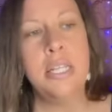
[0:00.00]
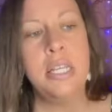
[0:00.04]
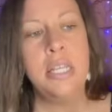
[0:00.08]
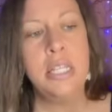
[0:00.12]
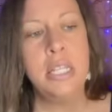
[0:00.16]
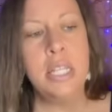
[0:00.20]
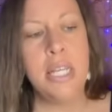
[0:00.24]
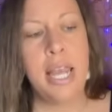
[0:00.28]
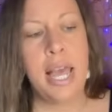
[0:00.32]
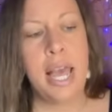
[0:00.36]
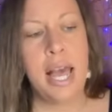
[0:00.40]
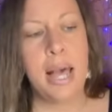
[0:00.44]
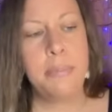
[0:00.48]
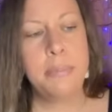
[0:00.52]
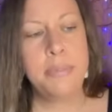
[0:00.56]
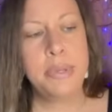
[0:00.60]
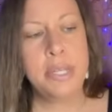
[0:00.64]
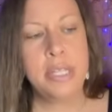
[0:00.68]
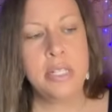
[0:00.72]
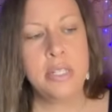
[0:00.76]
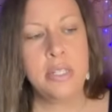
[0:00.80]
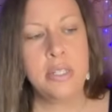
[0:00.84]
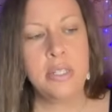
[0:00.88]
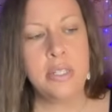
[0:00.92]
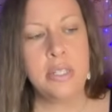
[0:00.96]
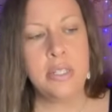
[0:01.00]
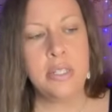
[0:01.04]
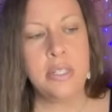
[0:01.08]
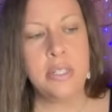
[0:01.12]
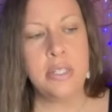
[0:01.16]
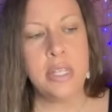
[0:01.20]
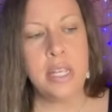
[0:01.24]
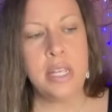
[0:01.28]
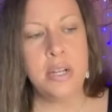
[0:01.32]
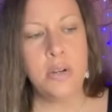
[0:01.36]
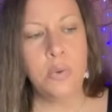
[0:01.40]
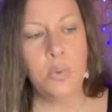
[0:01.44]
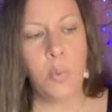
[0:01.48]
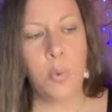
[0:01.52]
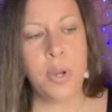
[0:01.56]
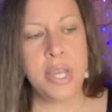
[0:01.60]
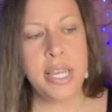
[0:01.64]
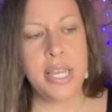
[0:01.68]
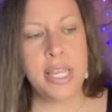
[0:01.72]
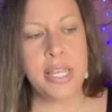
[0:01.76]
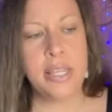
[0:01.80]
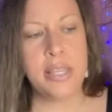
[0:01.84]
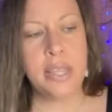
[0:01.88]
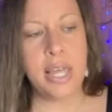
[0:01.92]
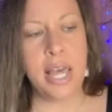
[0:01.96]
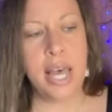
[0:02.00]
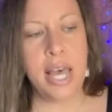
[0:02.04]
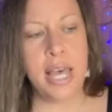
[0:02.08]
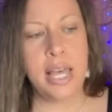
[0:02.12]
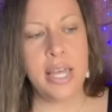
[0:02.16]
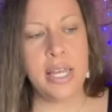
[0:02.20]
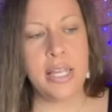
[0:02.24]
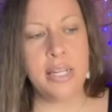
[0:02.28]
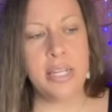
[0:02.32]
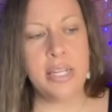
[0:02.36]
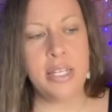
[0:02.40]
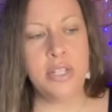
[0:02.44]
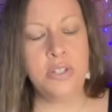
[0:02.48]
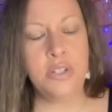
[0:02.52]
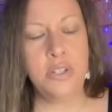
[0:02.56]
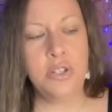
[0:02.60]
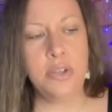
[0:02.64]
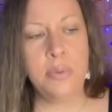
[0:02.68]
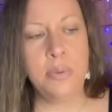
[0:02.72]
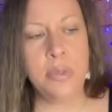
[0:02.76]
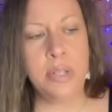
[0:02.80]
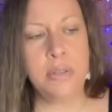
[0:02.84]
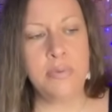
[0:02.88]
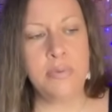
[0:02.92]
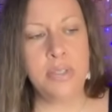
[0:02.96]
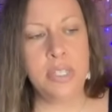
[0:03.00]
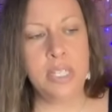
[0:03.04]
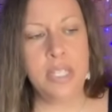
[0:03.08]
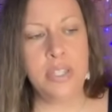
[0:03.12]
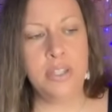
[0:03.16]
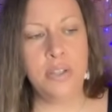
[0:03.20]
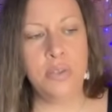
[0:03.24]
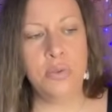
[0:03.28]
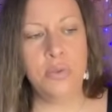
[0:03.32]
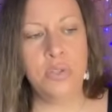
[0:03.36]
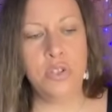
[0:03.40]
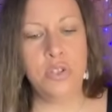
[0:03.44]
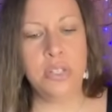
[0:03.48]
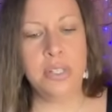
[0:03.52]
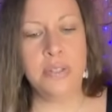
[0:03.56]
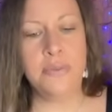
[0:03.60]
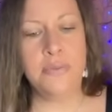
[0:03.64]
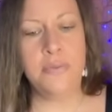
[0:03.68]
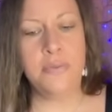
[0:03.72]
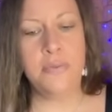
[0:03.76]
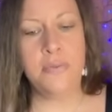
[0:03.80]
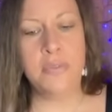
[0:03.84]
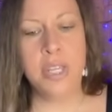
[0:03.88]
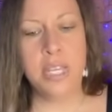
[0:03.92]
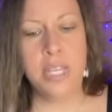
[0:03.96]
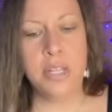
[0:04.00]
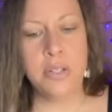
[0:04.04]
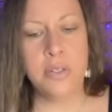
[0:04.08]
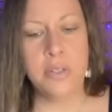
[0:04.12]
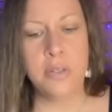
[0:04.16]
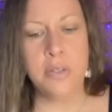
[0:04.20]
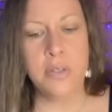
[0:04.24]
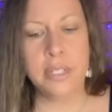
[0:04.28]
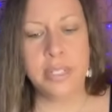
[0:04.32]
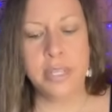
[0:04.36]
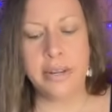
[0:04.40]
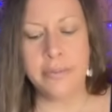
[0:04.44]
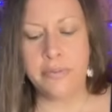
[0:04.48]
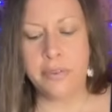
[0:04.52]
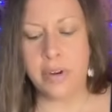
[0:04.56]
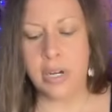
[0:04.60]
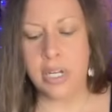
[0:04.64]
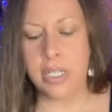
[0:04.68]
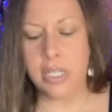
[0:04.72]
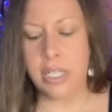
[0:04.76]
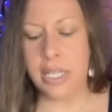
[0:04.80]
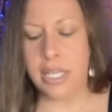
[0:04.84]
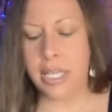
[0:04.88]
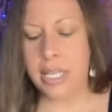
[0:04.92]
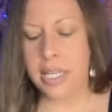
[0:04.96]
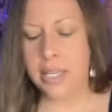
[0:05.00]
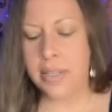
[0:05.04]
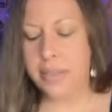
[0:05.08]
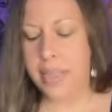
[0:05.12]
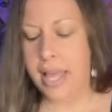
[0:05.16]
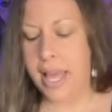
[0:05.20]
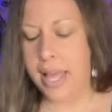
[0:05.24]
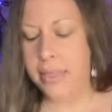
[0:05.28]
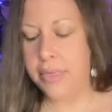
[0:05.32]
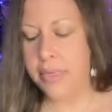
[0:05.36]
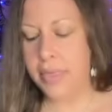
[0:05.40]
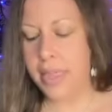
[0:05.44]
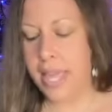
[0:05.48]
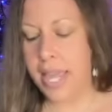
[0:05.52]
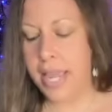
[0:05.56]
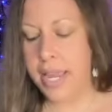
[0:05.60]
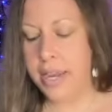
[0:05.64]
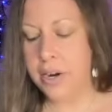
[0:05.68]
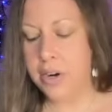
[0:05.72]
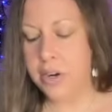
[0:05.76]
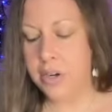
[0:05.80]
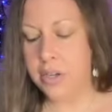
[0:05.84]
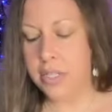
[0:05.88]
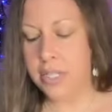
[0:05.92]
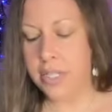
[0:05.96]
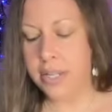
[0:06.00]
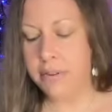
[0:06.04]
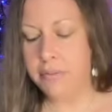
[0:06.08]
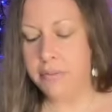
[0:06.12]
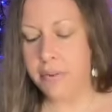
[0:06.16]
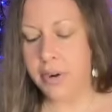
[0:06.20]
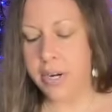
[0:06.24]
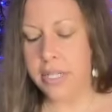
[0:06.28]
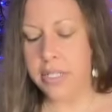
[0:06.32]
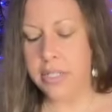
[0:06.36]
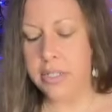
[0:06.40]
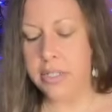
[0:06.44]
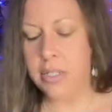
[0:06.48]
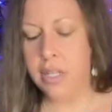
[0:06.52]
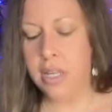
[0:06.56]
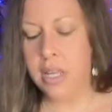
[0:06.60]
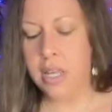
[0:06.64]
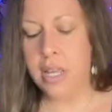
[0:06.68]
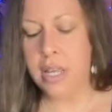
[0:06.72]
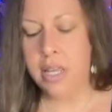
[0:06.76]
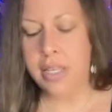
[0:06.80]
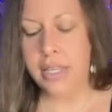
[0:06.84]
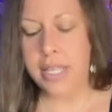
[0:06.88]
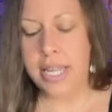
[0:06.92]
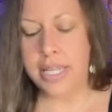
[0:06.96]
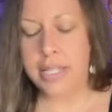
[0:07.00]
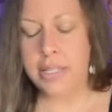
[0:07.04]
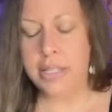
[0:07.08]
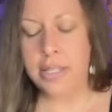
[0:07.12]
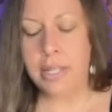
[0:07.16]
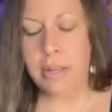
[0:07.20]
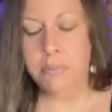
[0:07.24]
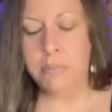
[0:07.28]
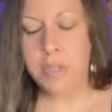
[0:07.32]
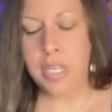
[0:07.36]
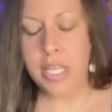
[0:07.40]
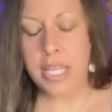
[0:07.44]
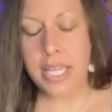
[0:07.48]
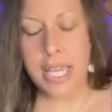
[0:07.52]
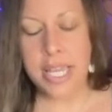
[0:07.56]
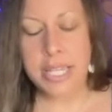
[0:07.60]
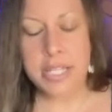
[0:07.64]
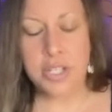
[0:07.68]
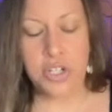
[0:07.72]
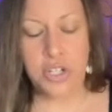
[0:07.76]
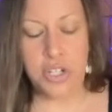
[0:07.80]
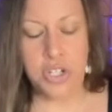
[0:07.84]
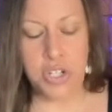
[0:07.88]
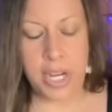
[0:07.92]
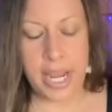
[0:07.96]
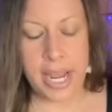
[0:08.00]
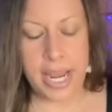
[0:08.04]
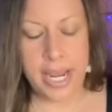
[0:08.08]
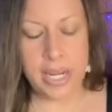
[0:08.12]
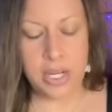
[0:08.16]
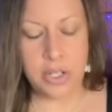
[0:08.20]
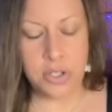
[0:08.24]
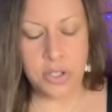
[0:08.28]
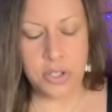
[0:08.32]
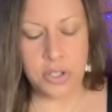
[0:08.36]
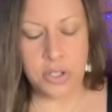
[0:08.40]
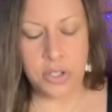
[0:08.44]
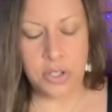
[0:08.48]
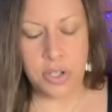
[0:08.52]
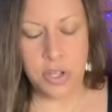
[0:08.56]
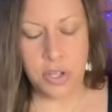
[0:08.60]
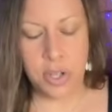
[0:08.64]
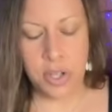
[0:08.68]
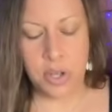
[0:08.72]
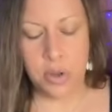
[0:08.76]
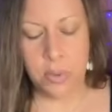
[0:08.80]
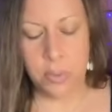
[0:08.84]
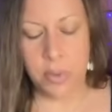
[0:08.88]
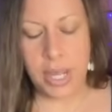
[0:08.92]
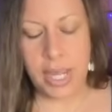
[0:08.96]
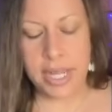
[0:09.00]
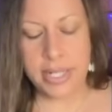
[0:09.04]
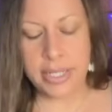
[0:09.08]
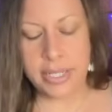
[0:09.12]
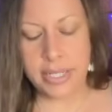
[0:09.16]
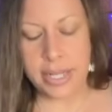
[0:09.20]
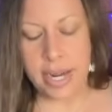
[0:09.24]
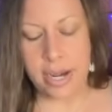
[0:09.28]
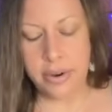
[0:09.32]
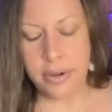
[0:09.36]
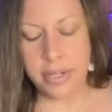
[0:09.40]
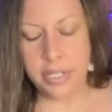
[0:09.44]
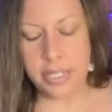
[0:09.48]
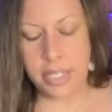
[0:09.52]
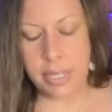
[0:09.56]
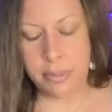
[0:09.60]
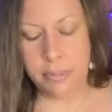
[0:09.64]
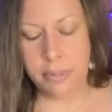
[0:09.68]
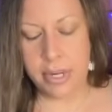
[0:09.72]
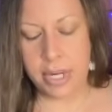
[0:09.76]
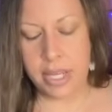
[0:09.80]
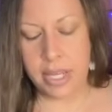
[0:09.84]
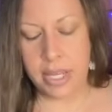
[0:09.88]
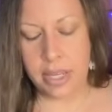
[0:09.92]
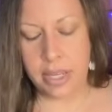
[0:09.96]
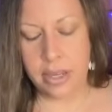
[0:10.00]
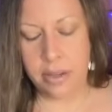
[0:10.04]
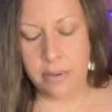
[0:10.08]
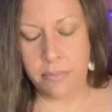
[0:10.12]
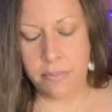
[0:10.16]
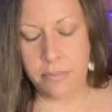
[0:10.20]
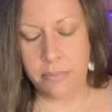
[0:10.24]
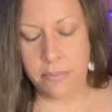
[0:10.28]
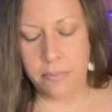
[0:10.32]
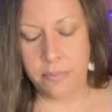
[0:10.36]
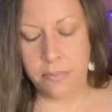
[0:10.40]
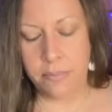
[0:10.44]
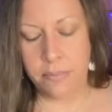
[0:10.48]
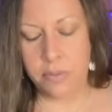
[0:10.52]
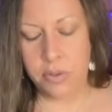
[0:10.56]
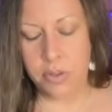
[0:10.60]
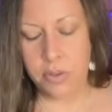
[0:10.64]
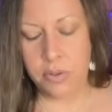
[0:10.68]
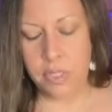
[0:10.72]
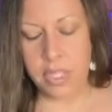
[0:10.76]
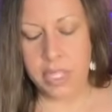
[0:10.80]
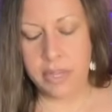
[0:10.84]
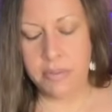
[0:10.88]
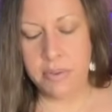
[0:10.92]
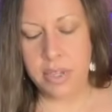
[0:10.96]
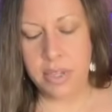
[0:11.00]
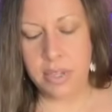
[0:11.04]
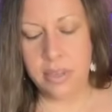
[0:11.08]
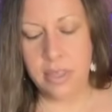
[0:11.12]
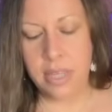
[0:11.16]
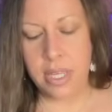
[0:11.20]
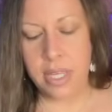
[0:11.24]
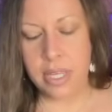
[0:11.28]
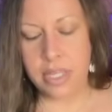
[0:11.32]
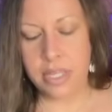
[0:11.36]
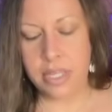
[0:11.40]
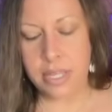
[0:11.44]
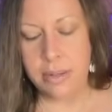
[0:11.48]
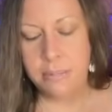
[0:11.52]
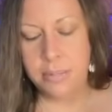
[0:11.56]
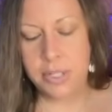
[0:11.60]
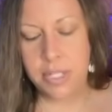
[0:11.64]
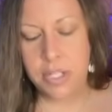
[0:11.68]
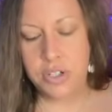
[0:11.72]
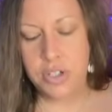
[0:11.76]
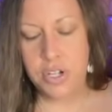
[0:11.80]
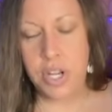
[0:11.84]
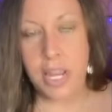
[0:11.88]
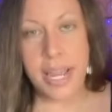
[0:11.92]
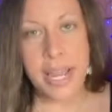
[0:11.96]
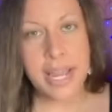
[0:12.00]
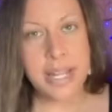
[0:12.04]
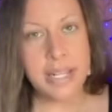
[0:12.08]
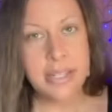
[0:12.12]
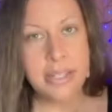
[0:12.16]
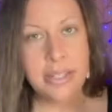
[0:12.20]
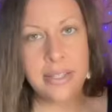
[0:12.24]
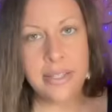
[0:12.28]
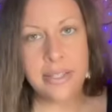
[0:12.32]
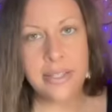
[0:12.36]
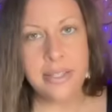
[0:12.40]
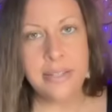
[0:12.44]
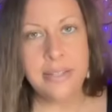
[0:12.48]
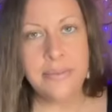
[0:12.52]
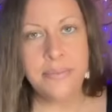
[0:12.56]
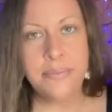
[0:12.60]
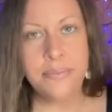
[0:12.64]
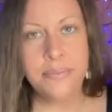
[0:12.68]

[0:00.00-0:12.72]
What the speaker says: it happens in a way that intuitively you just feel differently, that they are different, that something has changed. We got serendipity. They're leaving things up to chance.